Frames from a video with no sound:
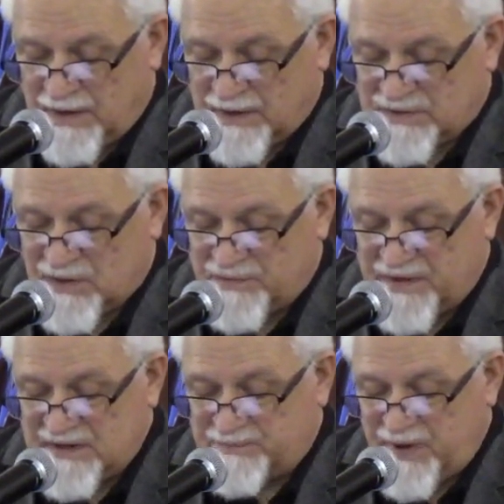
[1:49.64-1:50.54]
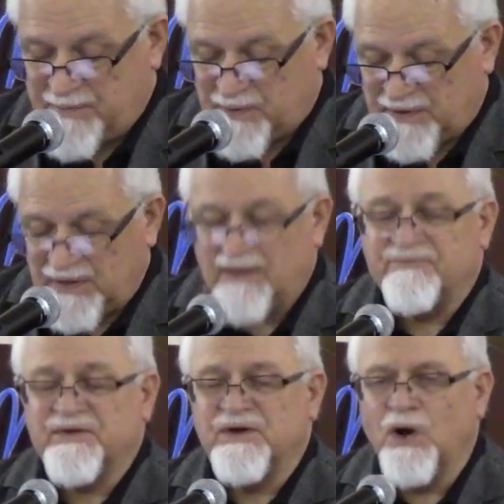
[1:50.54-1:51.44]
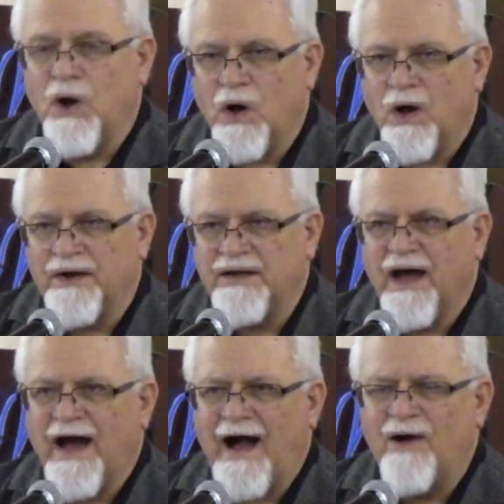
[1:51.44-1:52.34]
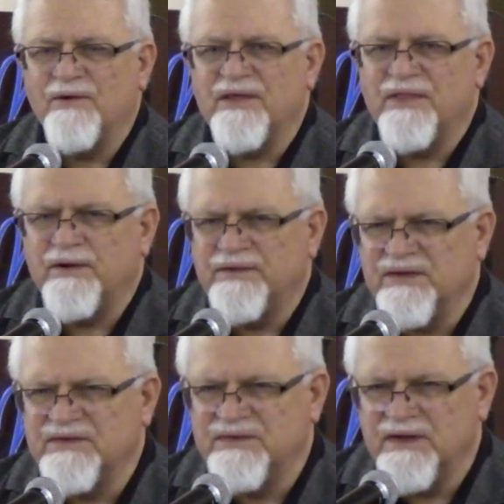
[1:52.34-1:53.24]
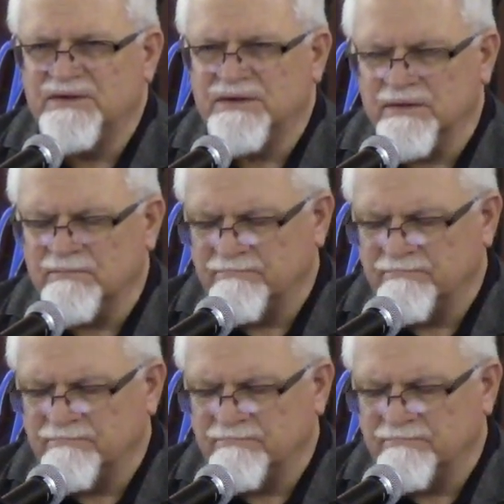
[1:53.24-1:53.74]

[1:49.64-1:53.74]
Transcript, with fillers: So these people left God out of their decision.